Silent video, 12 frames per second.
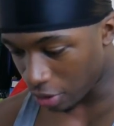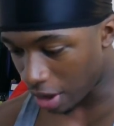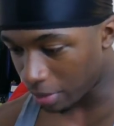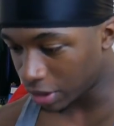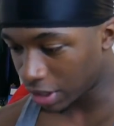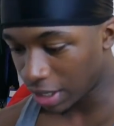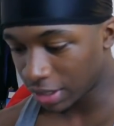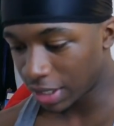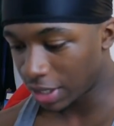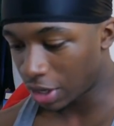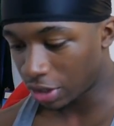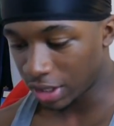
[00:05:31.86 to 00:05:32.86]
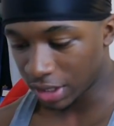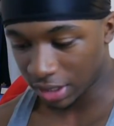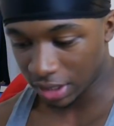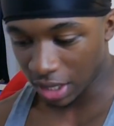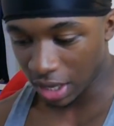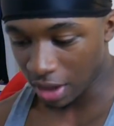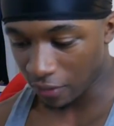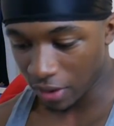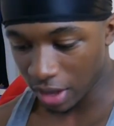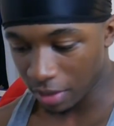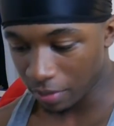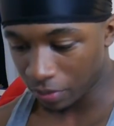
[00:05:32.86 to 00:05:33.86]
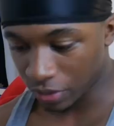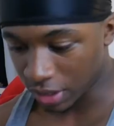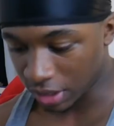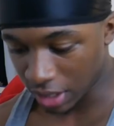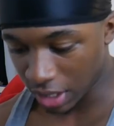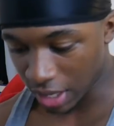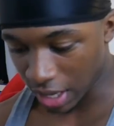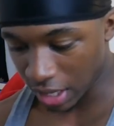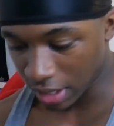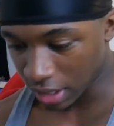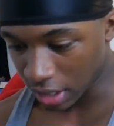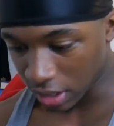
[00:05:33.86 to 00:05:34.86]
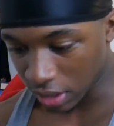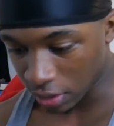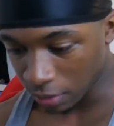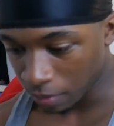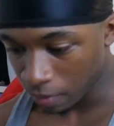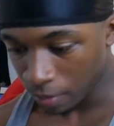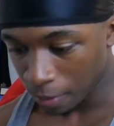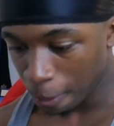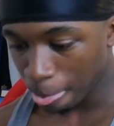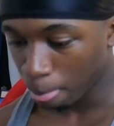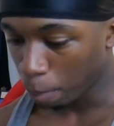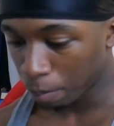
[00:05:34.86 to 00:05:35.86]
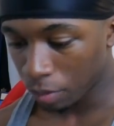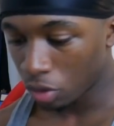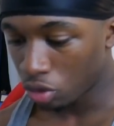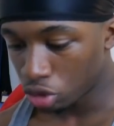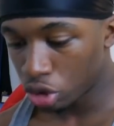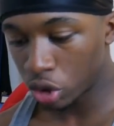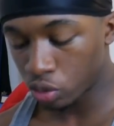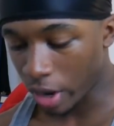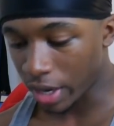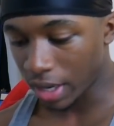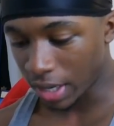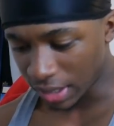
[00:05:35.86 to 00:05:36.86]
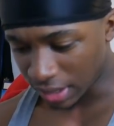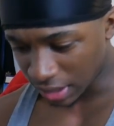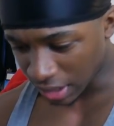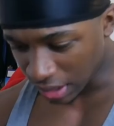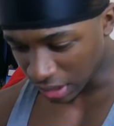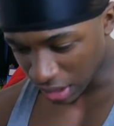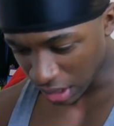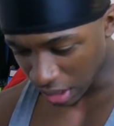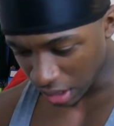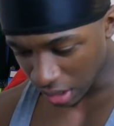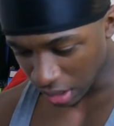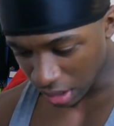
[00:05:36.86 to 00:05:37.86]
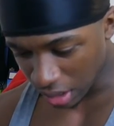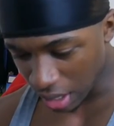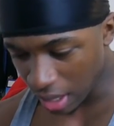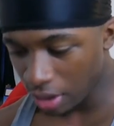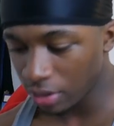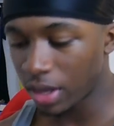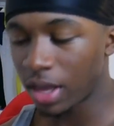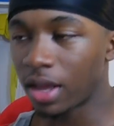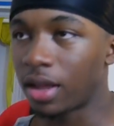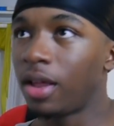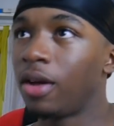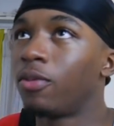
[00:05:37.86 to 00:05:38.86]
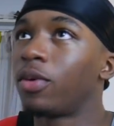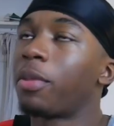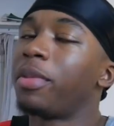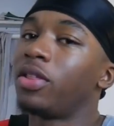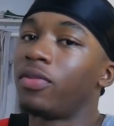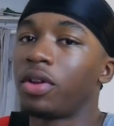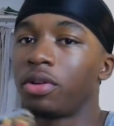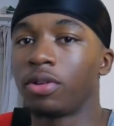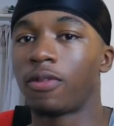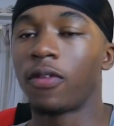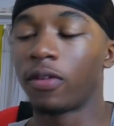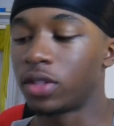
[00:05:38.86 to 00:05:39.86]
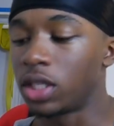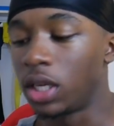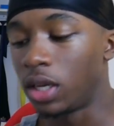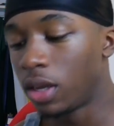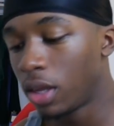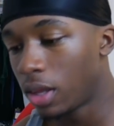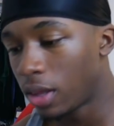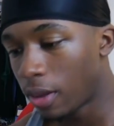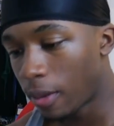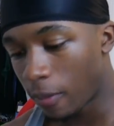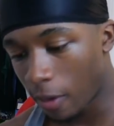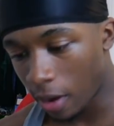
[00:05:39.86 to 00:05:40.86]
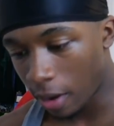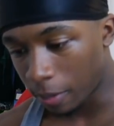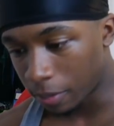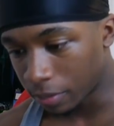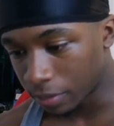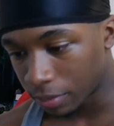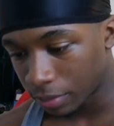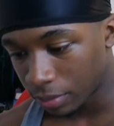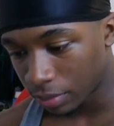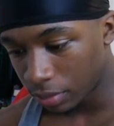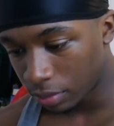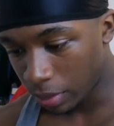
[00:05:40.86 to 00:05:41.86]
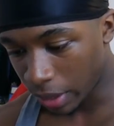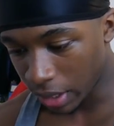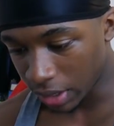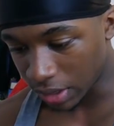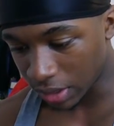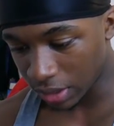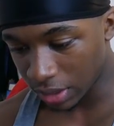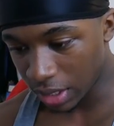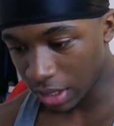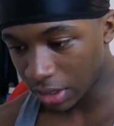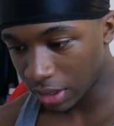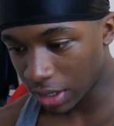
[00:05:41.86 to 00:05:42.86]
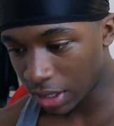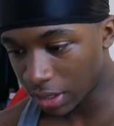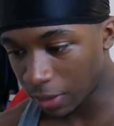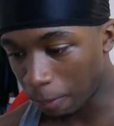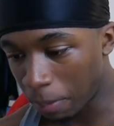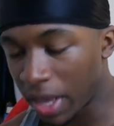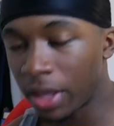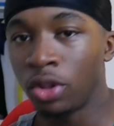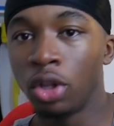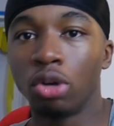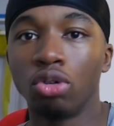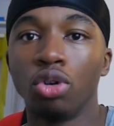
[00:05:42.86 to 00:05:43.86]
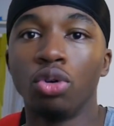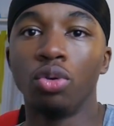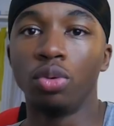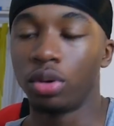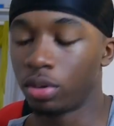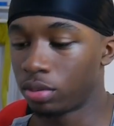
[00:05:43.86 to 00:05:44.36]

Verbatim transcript: know how much content y'all need to see of him to see that he is shredded. He's 16 now. Yeah, when I made the video he was 15. But he's a big little dude,